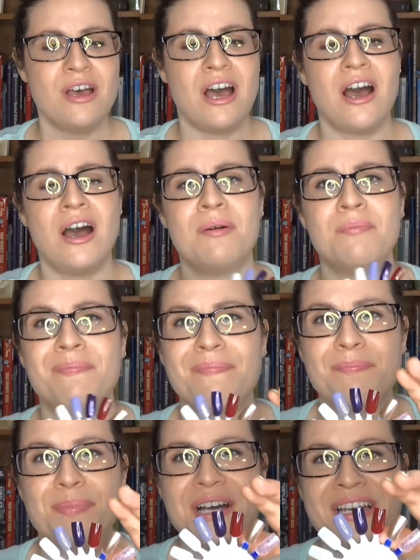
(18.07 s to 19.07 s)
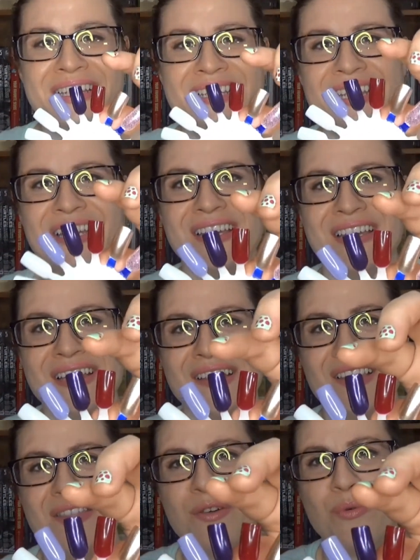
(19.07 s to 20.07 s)
but
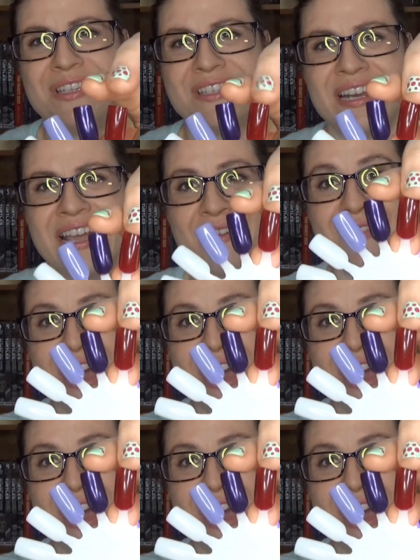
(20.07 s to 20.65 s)
the ones that I have